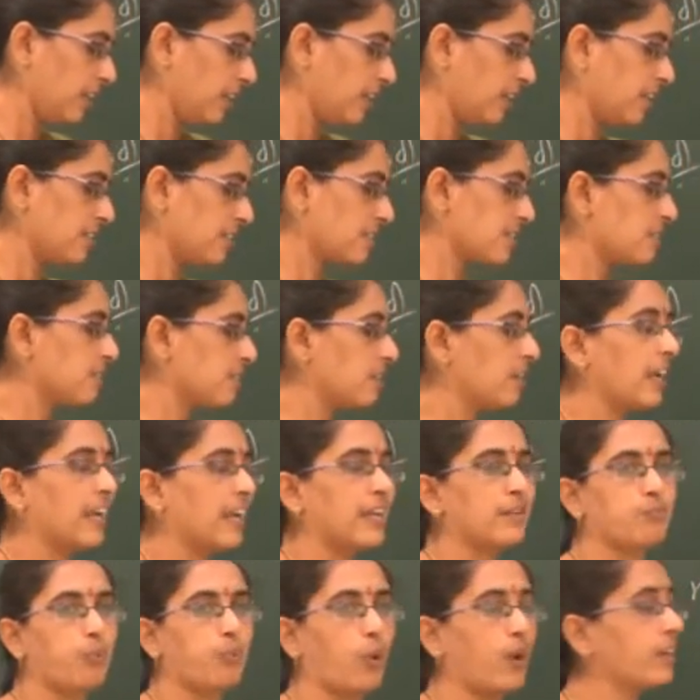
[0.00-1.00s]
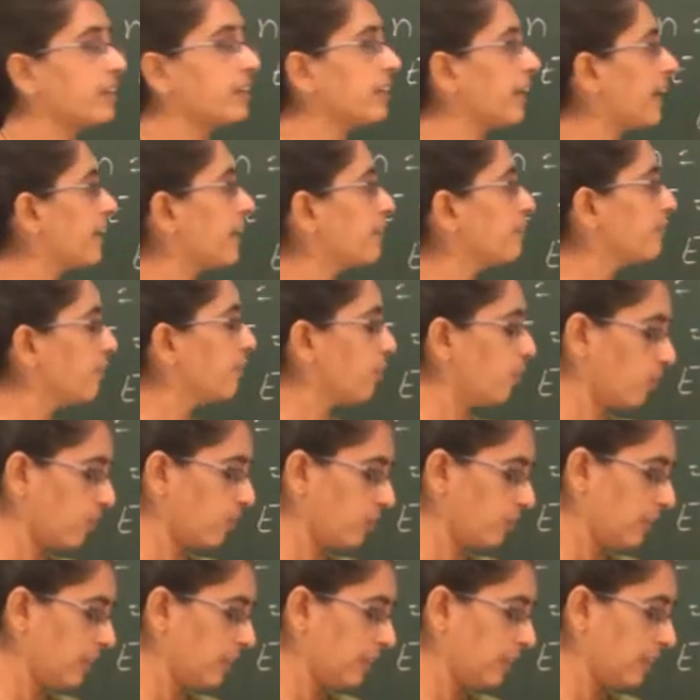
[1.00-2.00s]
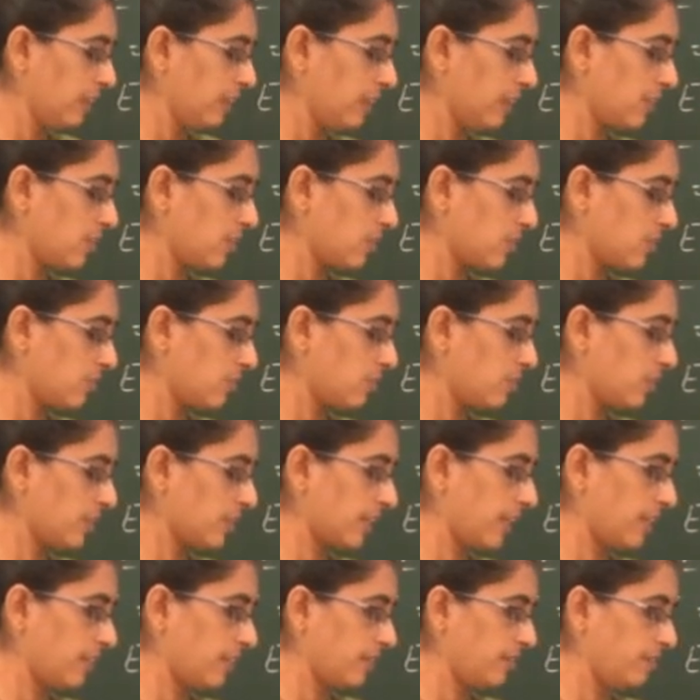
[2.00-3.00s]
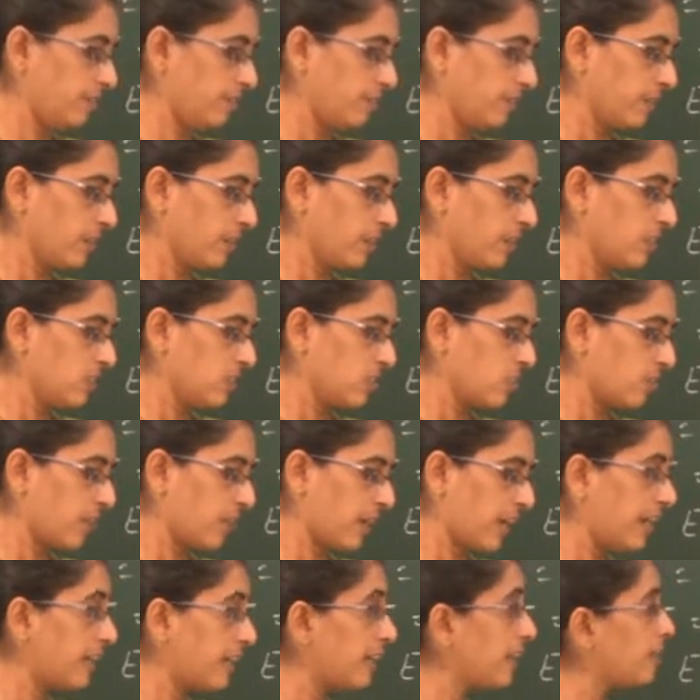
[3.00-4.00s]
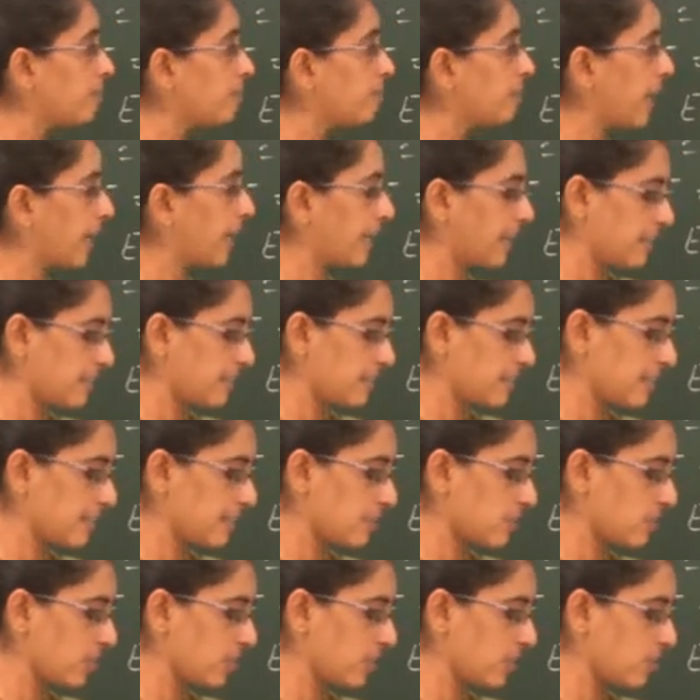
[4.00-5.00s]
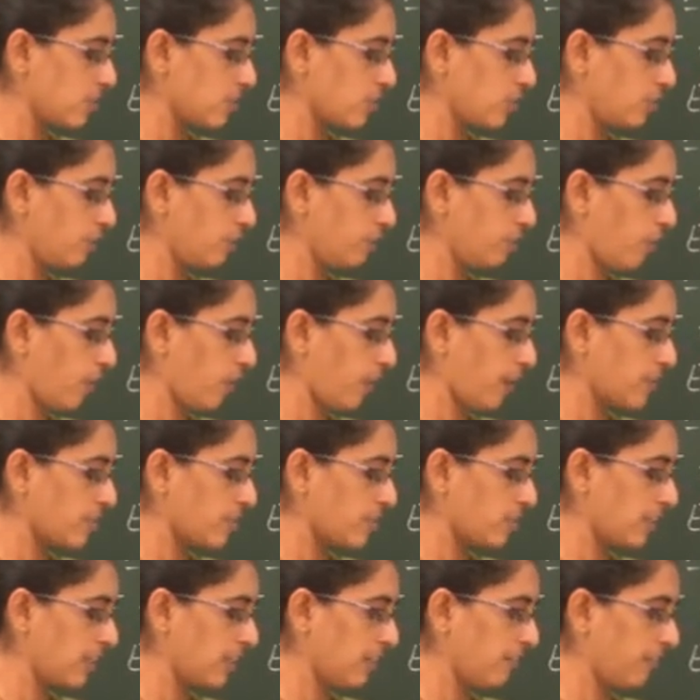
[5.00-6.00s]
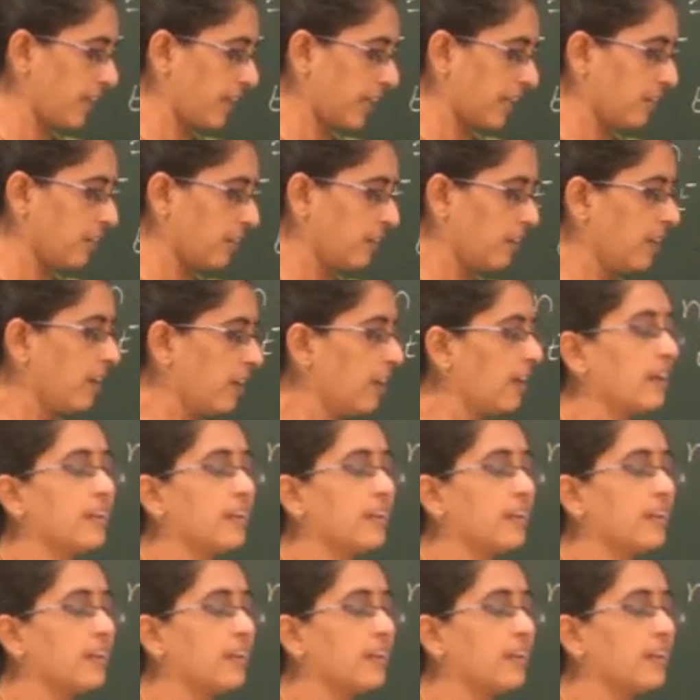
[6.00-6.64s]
It is 8.94 into 10 divided by 62.35.